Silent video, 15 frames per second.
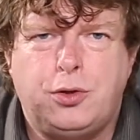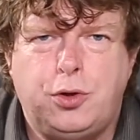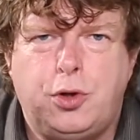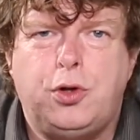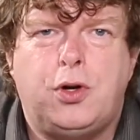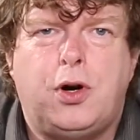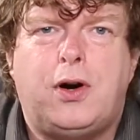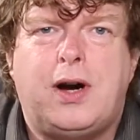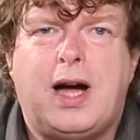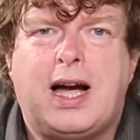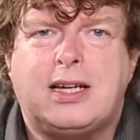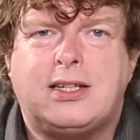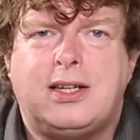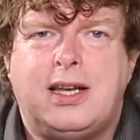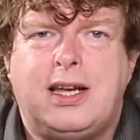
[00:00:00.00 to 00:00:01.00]
you are
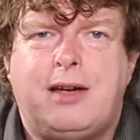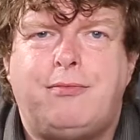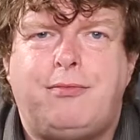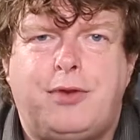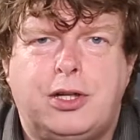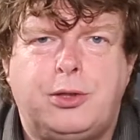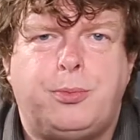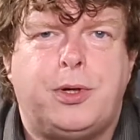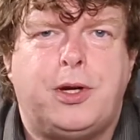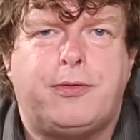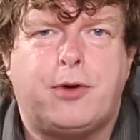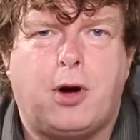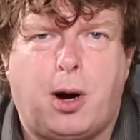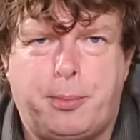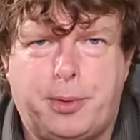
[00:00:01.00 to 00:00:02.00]
actually infringement
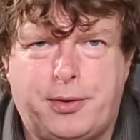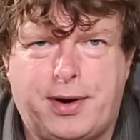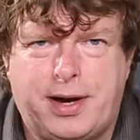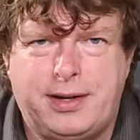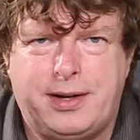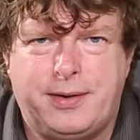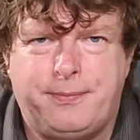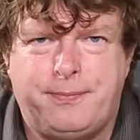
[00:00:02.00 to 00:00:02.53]
of copyright.